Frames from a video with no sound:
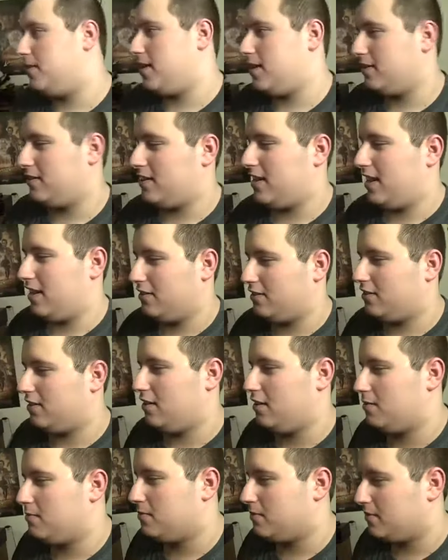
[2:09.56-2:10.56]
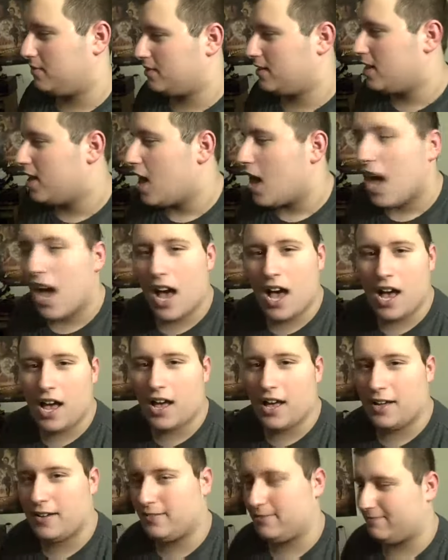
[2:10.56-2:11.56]
bad, you can't see him.
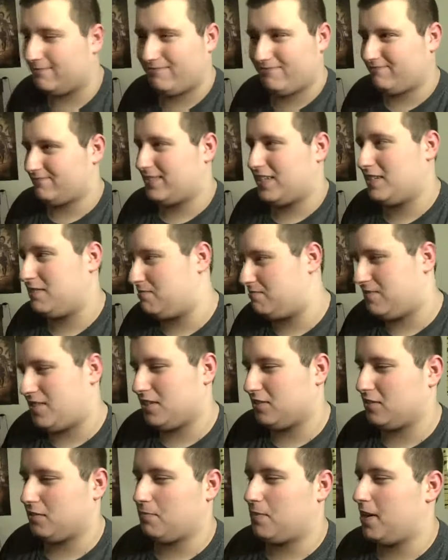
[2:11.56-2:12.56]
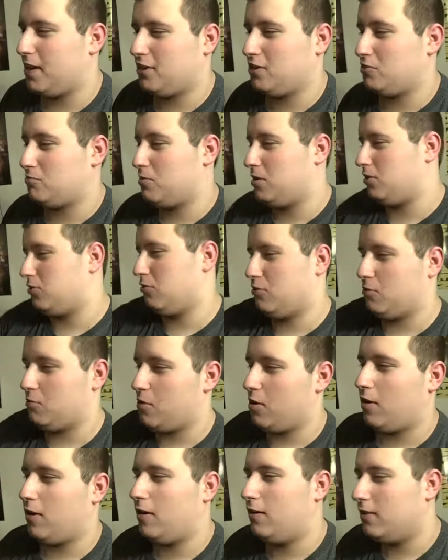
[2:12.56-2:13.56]
He disappeared, he just went through the
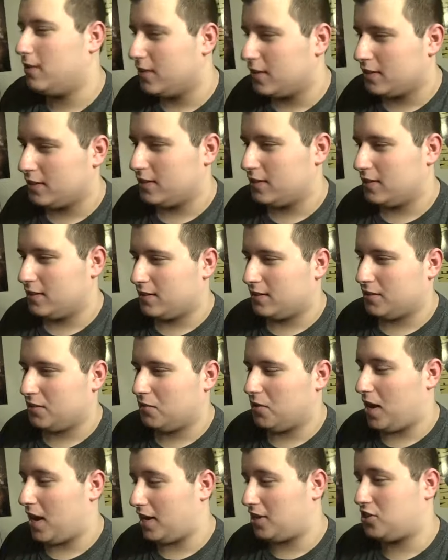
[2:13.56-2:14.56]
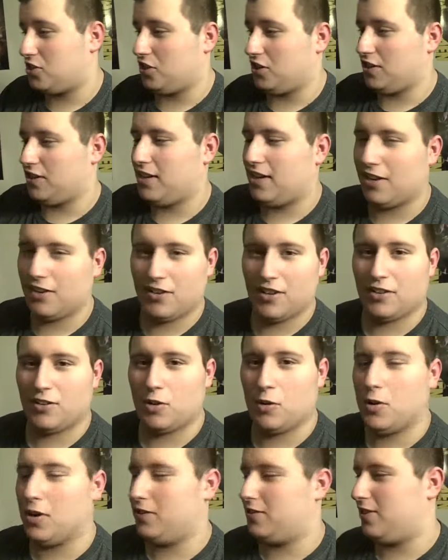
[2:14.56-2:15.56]
wall. You know, actually, here's a
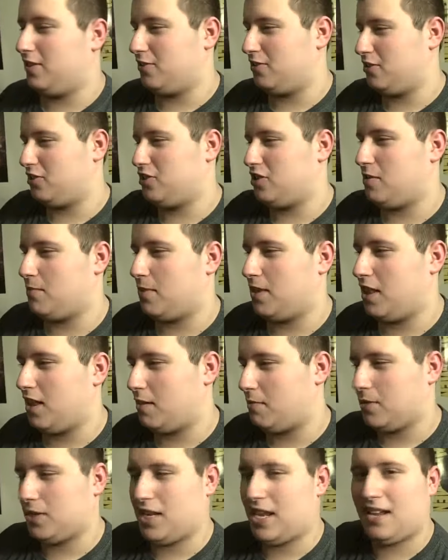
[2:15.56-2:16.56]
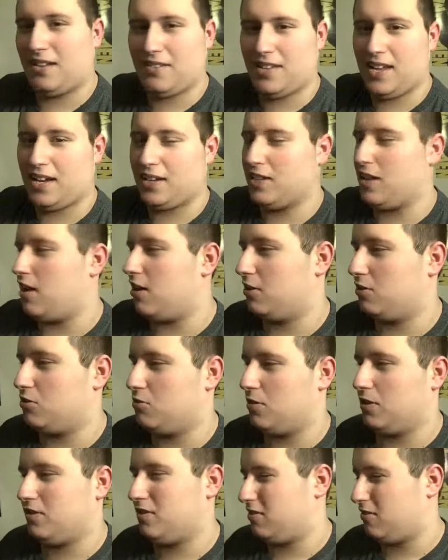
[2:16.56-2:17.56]
twist, here's a Shumalama Ding Dong
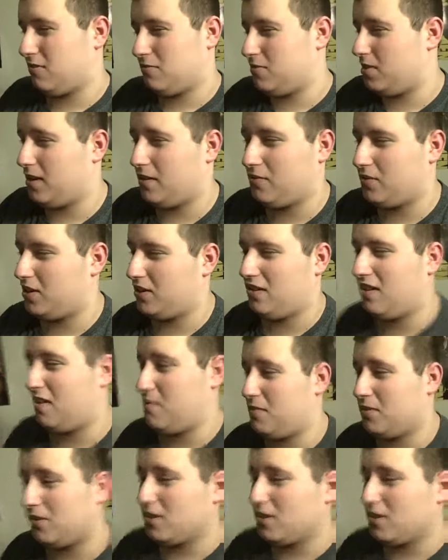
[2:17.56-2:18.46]
twist, or whatever his name